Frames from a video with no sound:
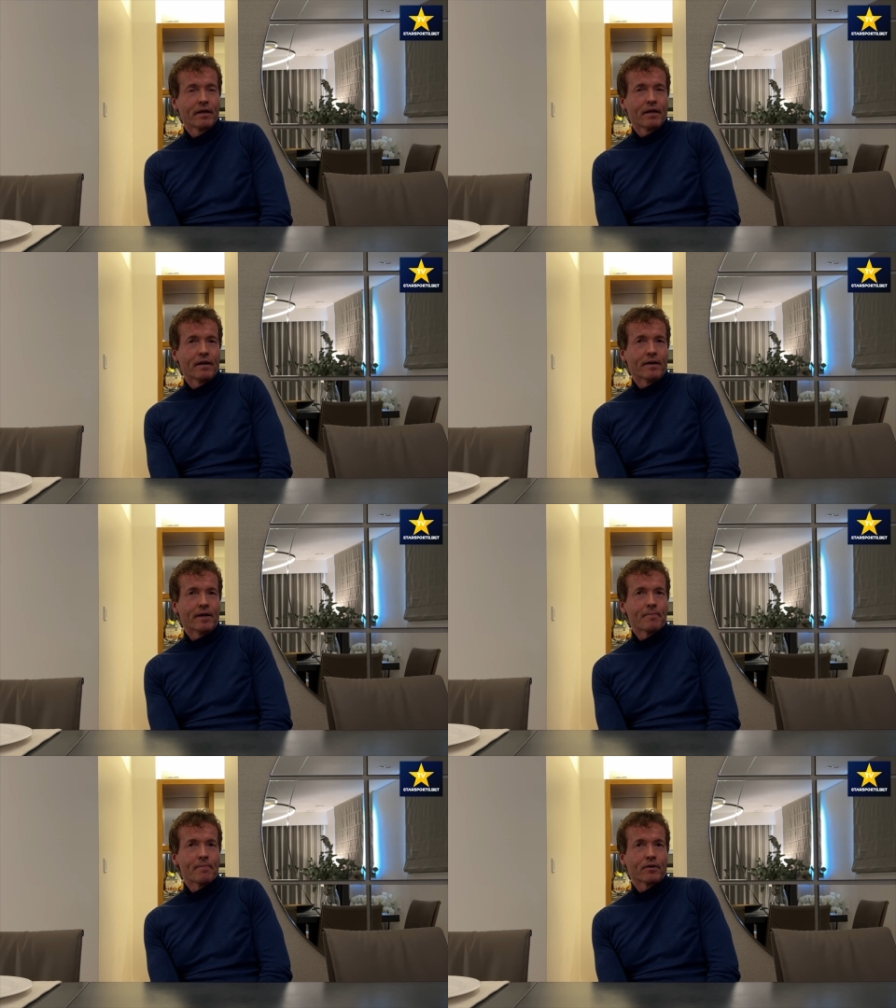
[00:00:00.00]

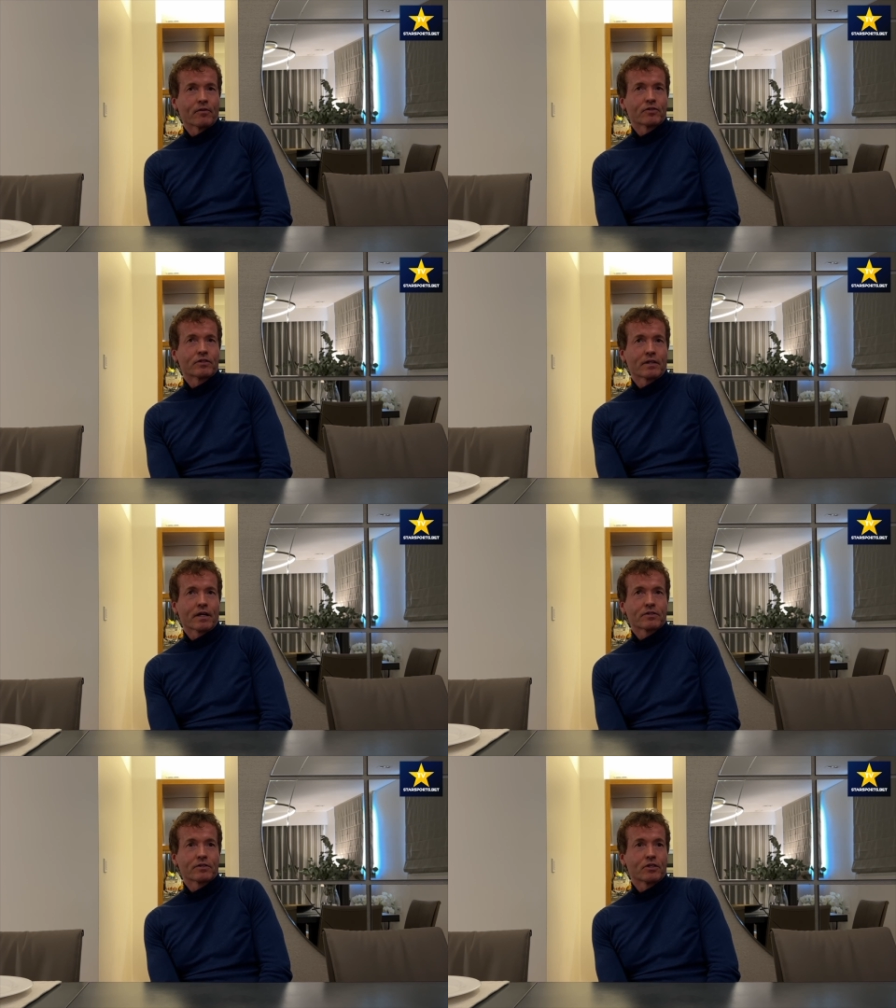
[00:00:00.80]
And obviously
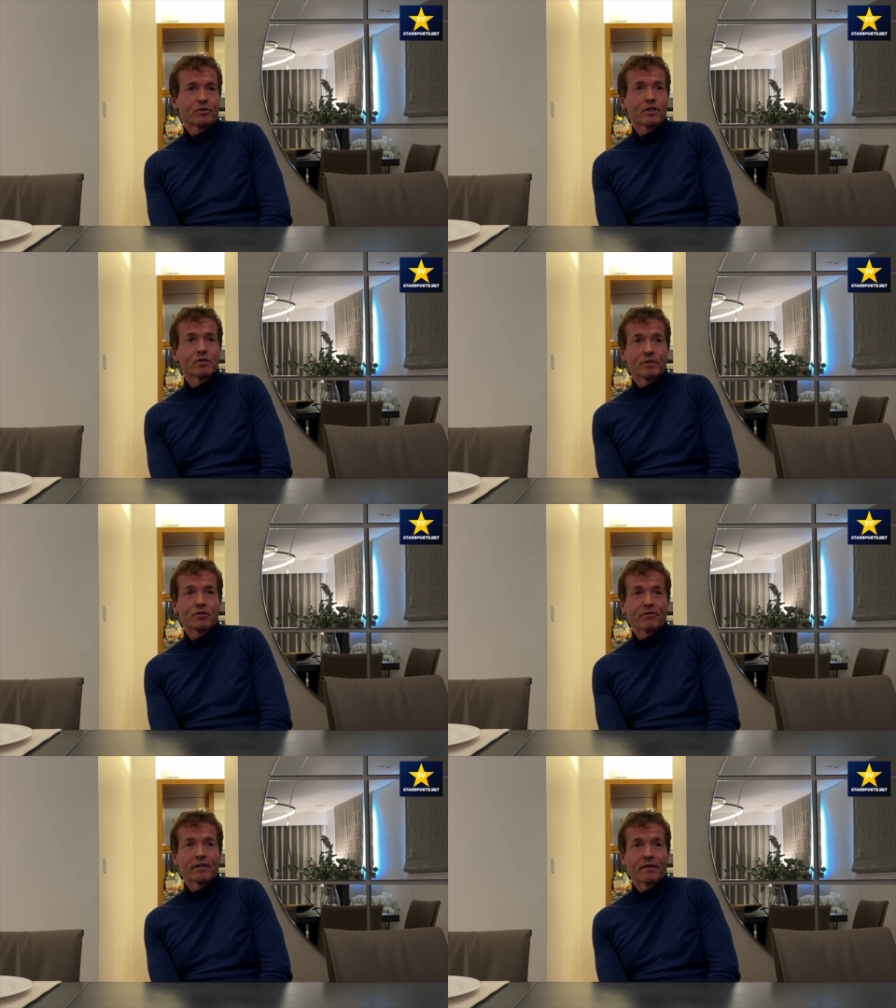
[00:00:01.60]
that's a situation when you
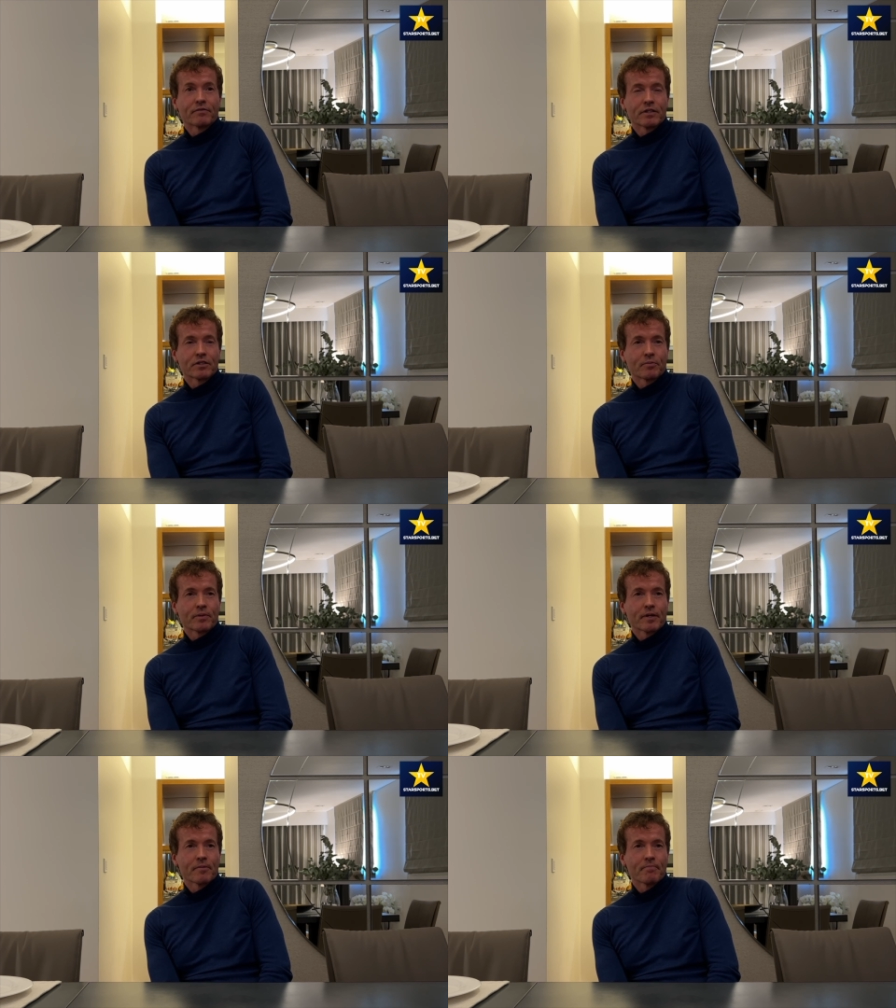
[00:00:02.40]
really have to
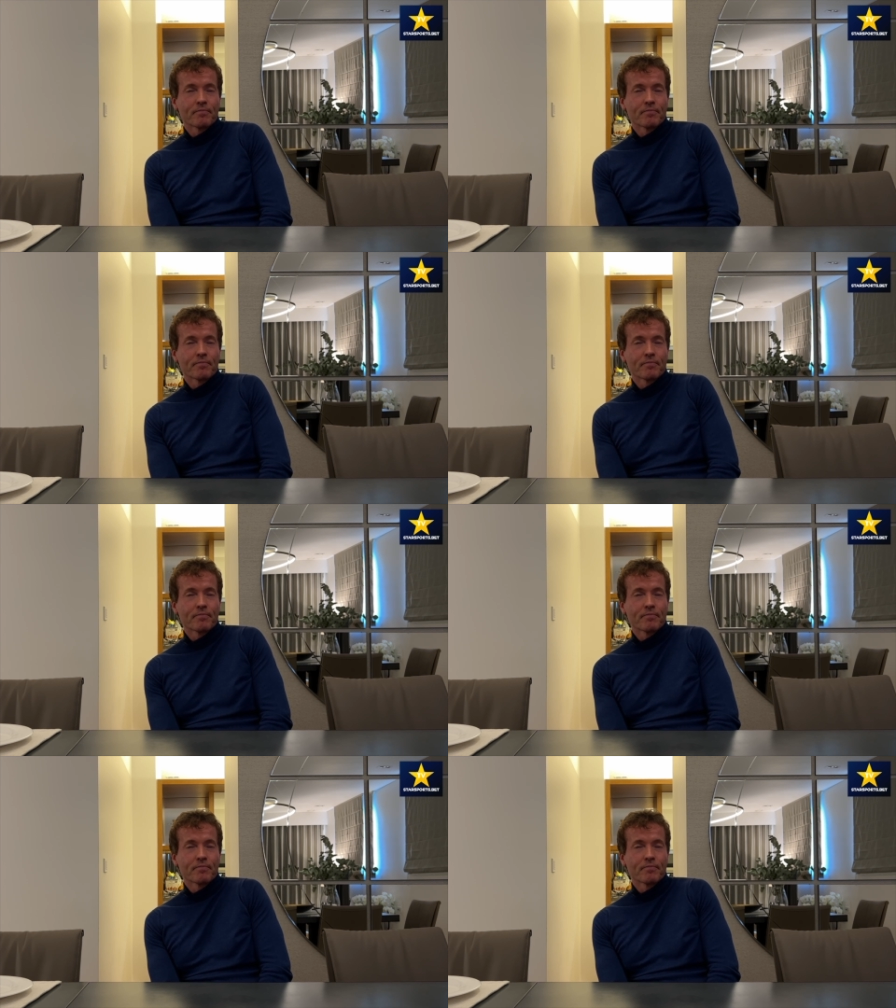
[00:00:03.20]
disappear.